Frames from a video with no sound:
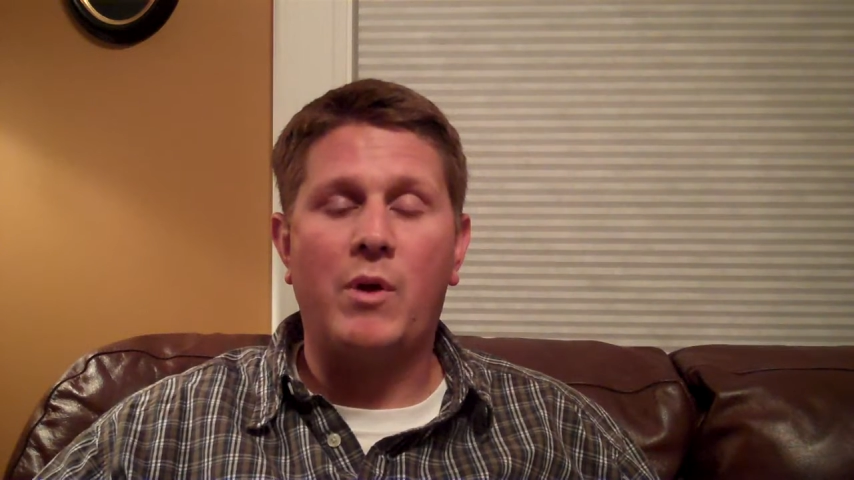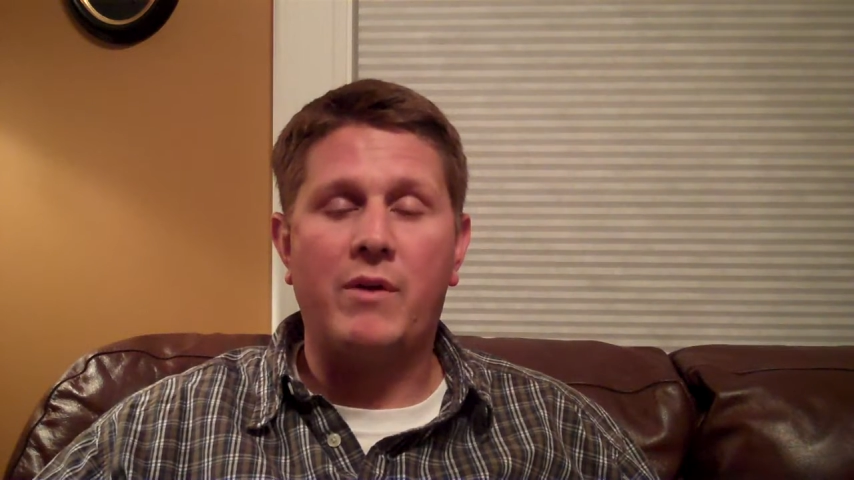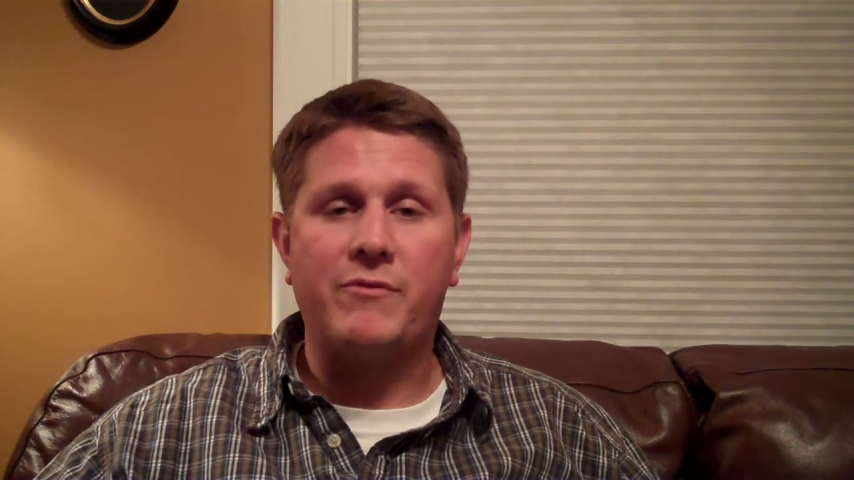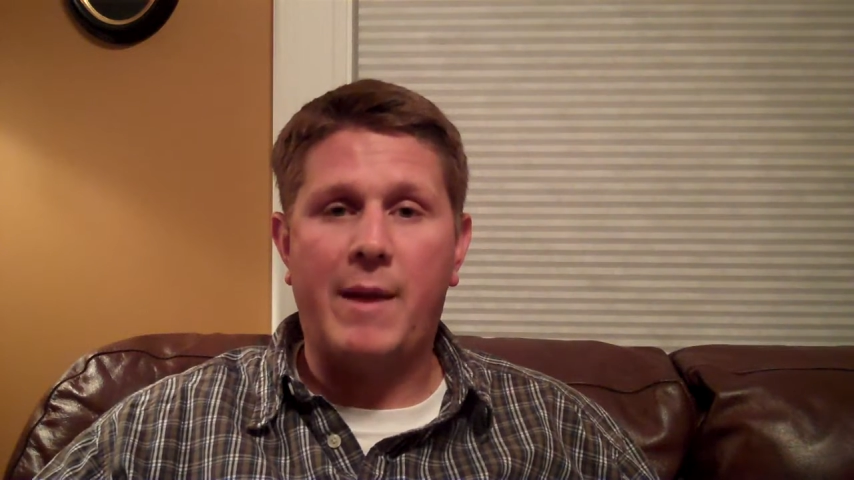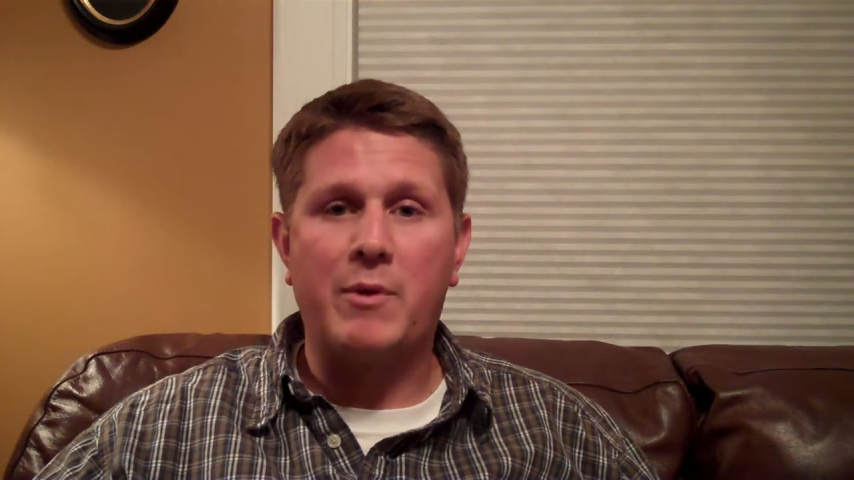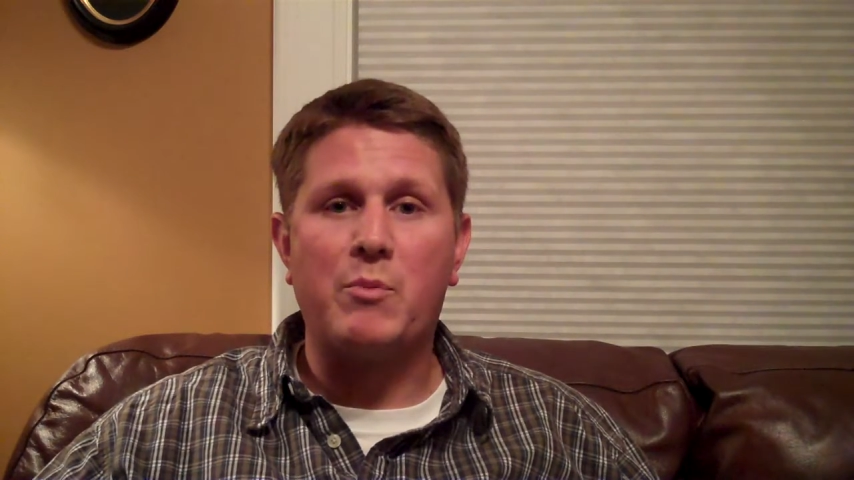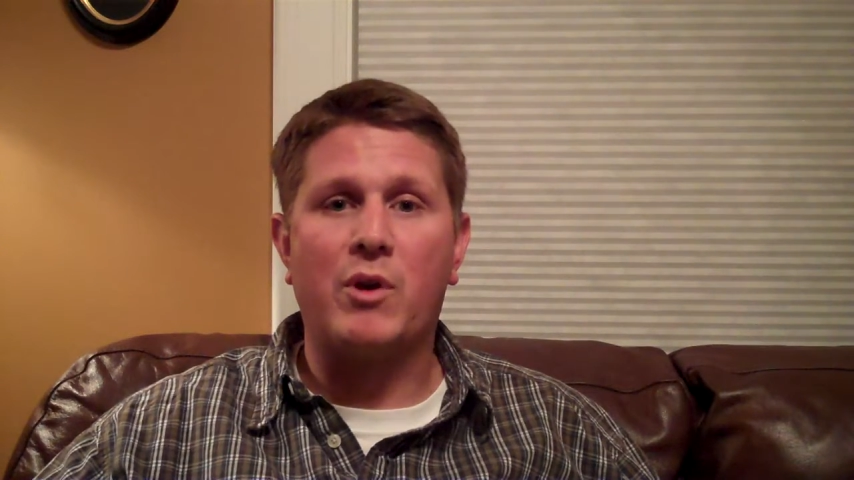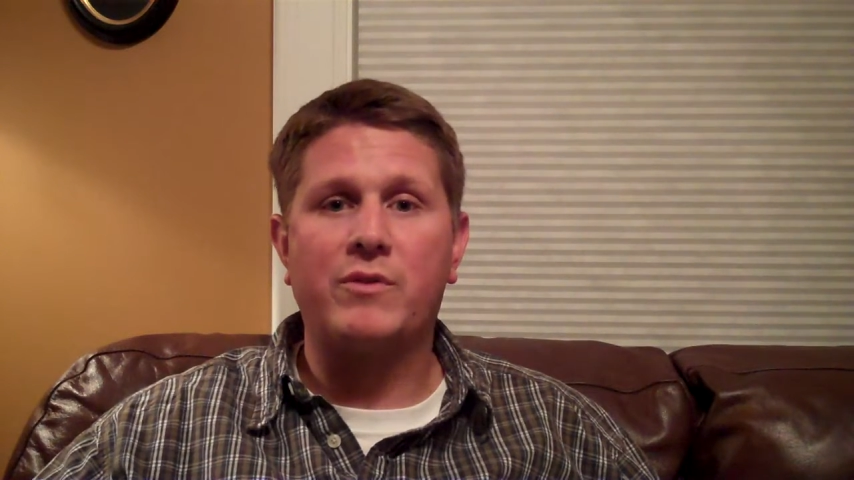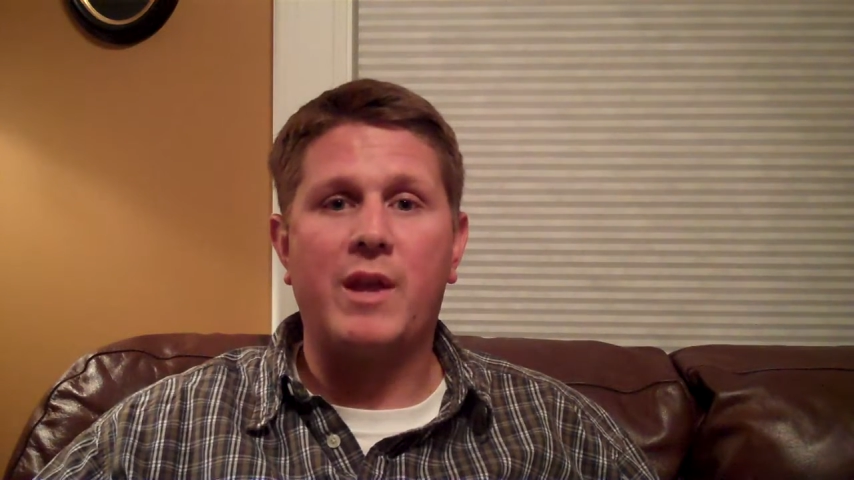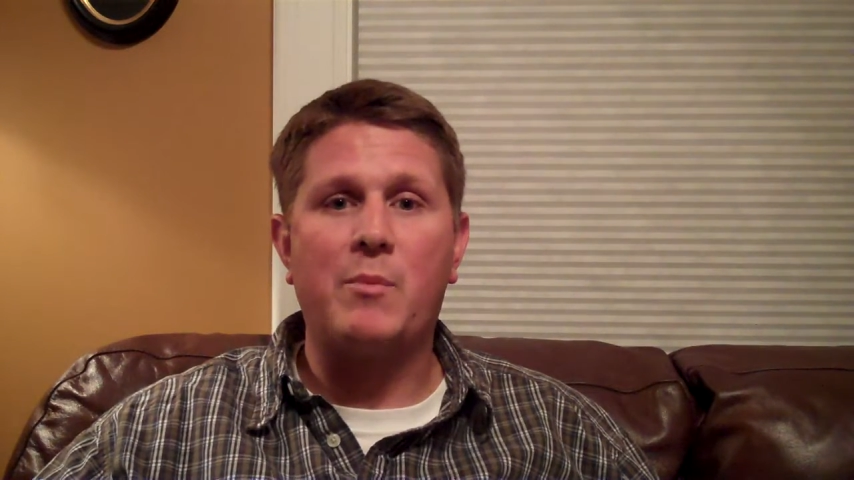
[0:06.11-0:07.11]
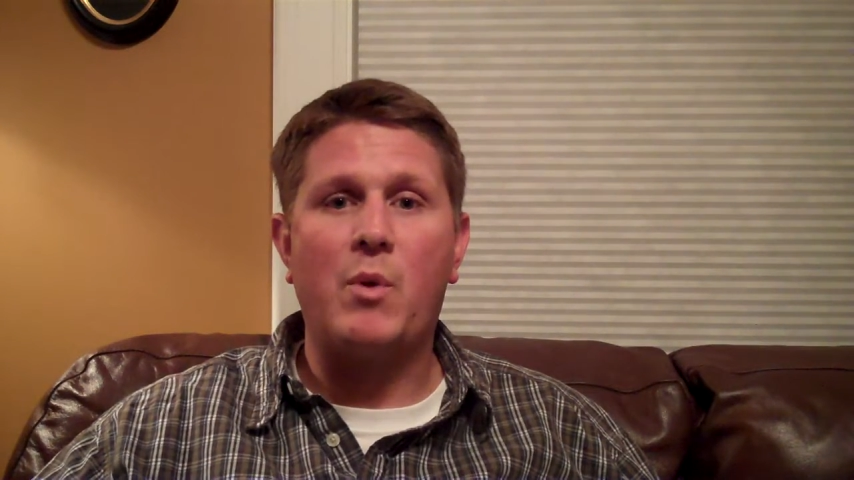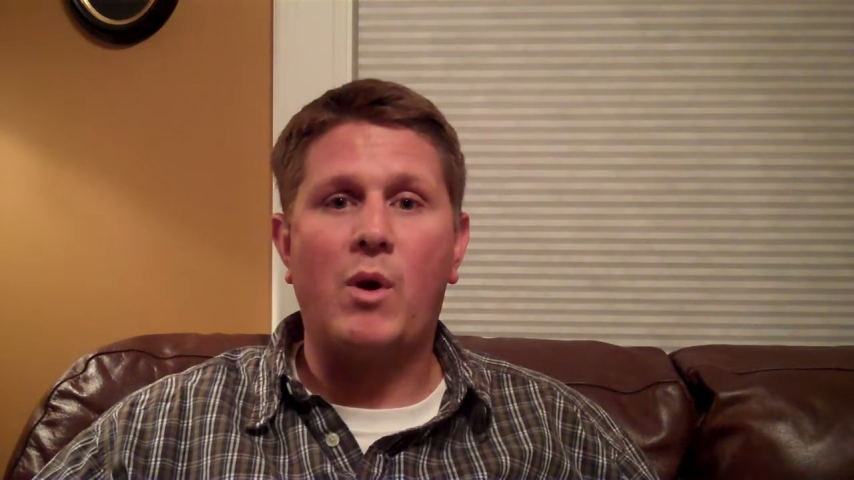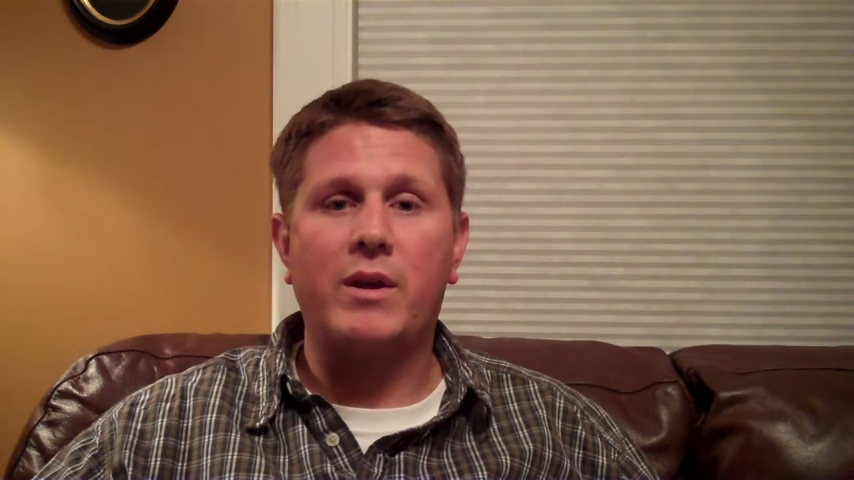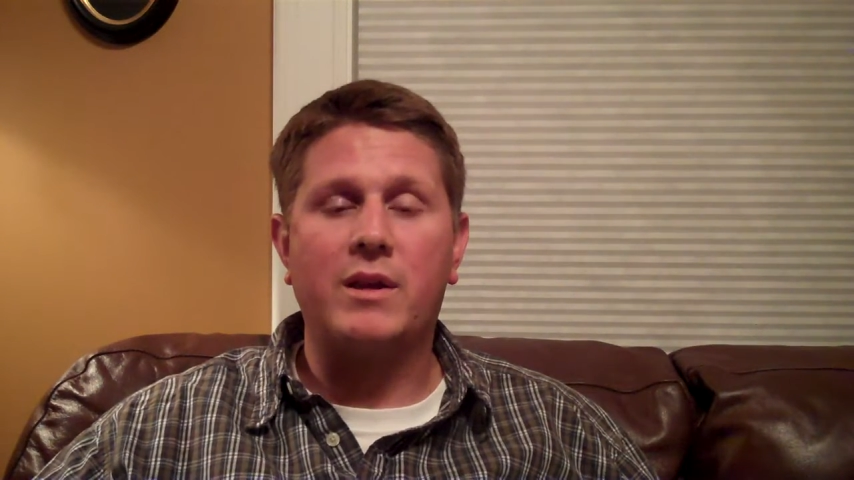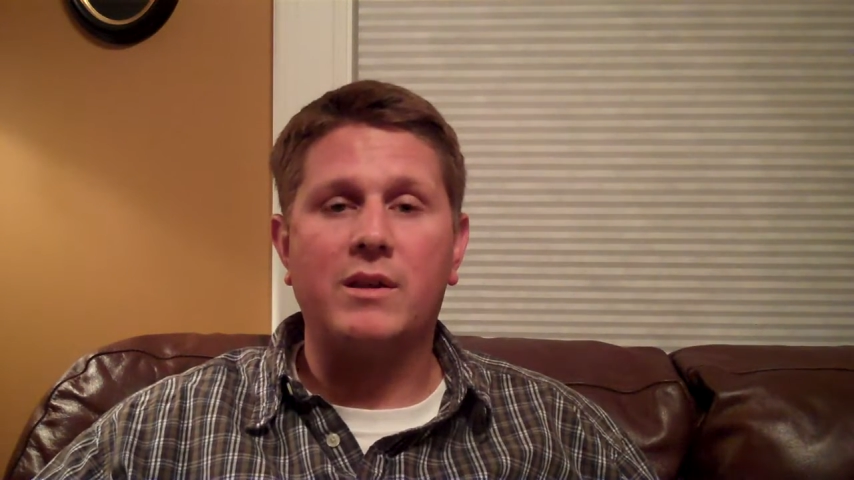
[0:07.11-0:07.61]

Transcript: a family birthday party,